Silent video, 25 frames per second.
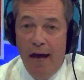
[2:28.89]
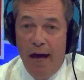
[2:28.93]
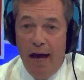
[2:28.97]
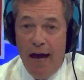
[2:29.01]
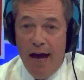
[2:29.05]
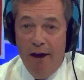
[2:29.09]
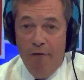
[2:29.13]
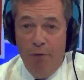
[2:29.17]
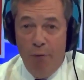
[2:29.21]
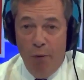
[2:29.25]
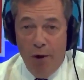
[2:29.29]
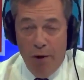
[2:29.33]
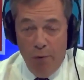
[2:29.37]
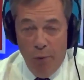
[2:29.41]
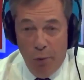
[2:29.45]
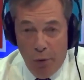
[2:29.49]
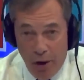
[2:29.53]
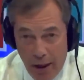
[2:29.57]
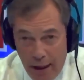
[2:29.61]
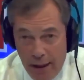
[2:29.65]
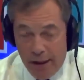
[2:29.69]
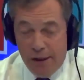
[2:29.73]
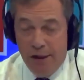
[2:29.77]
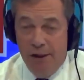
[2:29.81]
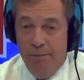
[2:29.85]
If we
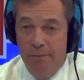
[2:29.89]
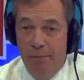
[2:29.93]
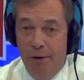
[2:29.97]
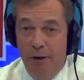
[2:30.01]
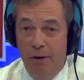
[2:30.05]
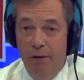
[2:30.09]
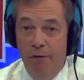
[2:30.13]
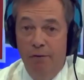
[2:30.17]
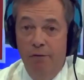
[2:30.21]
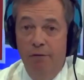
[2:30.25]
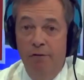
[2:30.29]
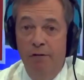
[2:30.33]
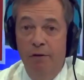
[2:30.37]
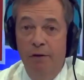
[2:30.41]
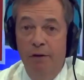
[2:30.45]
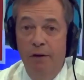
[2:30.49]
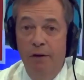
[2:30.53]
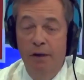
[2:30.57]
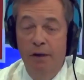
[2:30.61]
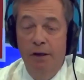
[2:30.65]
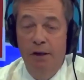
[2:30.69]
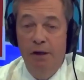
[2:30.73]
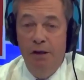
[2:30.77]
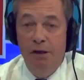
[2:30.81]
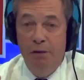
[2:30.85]
were to move
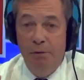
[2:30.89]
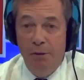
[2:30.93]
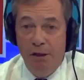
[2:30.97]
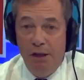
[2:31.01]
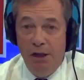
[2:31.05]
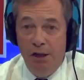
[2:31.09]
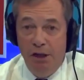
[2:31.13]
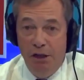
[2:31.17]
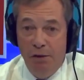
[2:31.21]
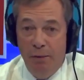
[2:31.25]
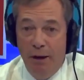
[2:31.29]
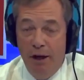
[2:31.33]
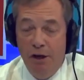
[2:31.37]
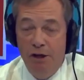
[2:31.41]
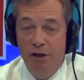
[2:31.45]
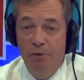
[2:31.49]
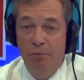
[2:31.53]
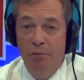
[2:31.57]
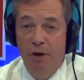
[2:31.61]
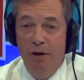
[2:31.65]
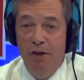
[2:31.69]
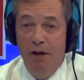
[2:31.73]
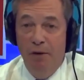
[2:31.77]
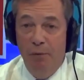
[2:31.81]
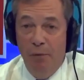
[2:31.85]
to a situation
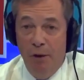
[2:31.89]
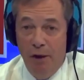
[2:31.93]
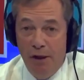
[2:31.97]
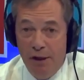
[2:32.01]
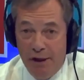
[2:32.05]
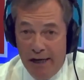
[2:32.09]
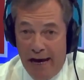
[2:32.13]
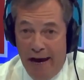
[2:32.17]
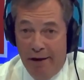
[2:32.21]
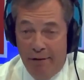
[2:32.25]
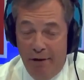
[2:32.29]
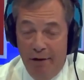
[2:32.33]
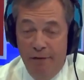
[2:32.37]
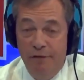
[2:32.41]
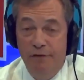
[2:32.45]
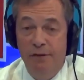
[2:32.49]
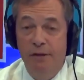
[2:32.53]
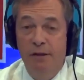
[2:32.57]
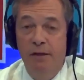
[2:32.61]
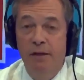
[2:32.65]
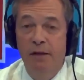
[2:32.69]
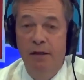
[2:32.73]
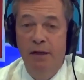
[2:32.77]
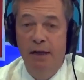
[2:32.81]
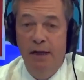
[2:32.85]
where there were
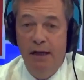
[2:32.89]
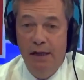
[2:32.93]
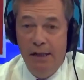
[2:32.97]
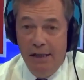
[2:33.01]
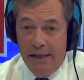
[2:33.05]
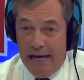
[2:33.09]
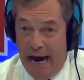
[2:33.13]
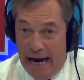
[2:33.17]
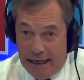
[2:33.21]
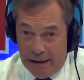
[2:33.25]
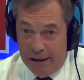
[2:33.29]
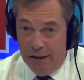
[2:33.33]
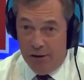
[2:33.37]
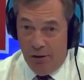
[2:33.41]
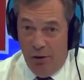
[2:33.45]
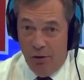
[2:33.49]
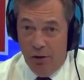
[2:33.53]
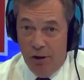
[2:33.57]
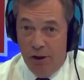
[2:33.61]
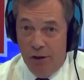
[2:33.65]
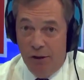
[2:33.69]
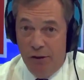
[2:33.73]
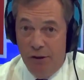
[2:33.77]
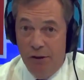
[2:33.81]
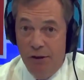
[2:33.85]
tariffs, taxes
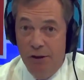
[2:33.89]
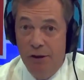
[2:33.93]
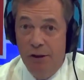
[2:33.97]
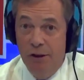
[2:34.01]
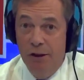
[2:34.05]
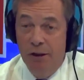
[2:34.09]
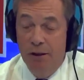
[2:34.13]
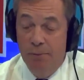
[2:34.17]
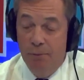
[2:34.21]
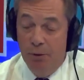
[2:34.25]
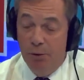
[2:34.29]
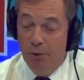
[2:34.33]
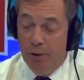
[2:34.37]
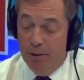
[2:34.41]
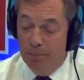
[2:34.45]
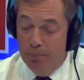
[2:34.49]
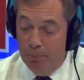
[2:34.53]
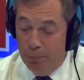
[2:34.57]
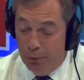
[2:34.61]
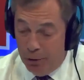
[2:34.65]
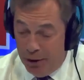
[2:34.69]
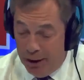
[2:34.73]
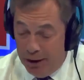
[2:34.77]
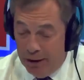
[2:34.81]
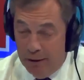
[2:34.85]
on goods between
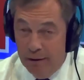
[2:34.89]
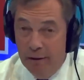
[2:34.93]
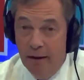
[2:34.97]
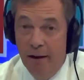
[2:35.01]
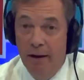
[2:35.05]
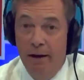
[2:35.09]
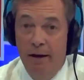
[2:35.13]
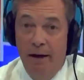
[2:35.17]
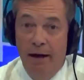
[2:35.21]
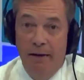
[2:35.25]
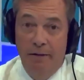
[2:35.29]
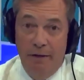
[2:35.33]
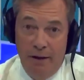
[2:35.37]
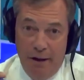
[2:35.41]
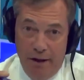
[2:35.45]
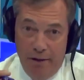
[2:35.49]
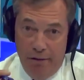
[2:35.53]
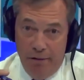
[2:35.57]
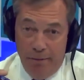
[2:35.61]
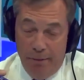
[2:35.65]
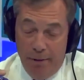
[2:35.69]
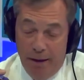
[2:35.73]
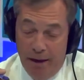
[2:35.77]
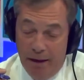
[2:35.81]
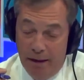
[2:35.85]
Britain and the
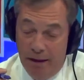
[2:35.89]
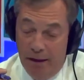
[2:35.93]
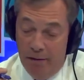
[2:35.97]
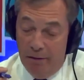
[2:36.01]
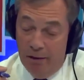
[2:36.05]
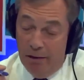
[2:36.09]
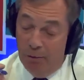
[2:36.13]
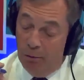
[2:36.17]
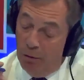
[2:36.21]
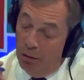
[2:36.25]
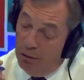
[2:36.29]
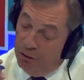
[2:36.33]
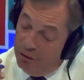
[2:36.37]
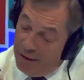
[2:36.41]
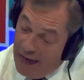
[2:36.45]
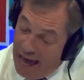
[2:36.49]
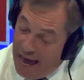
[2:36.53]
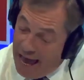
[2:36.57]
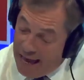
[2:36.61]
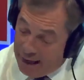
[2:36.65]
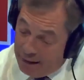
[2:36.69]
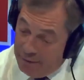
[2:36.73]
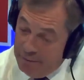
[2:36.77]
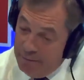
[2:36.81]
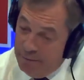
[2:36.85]
European Union, well,
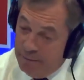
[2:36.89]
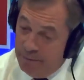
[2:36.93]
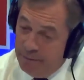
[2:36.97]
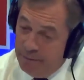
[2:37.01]
then